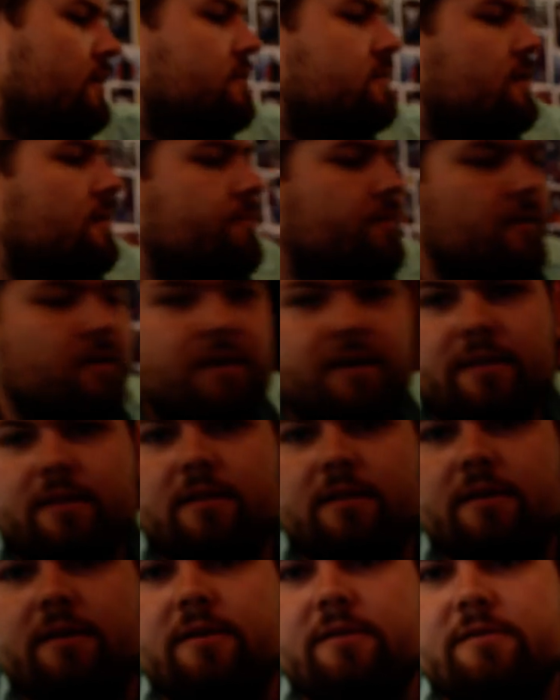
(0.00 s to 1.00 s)
something like
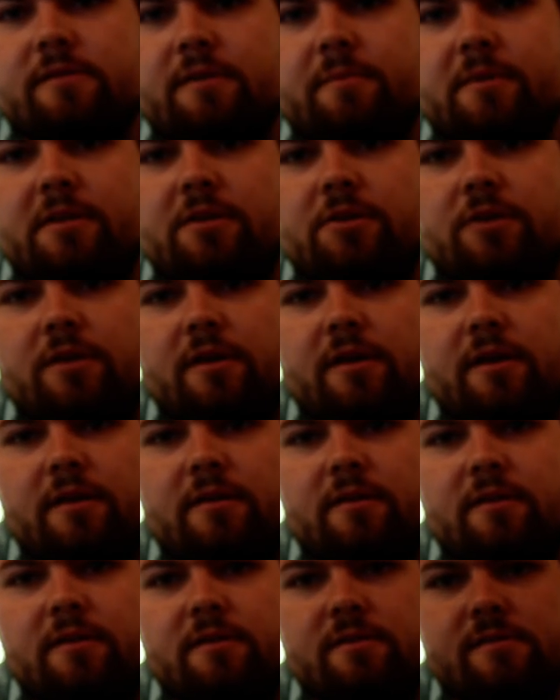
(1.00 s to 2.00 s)
this. I mean, you can
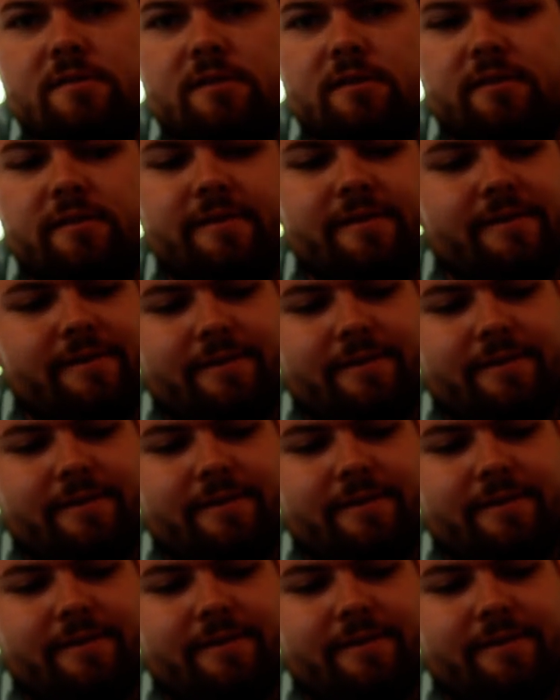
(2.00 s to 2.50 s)
get this at